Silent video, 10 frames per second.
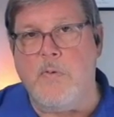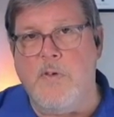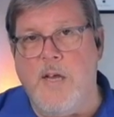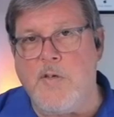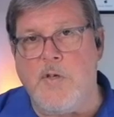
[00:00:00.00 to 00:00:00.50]

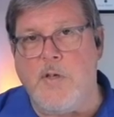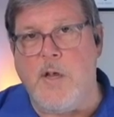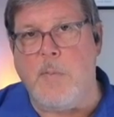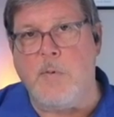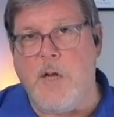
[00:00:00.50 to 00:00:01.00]
next to
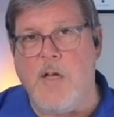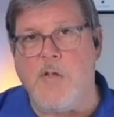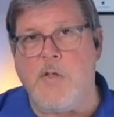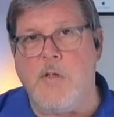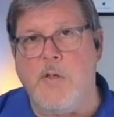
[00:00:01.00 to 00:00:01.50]
them
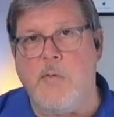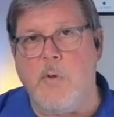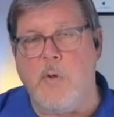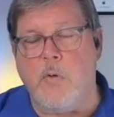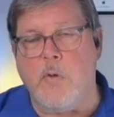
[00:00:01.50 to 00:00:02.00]
constantly through
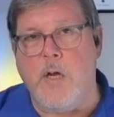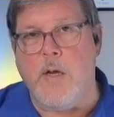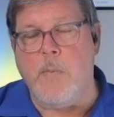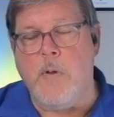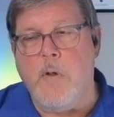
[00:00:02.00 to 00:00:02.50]
the whole game.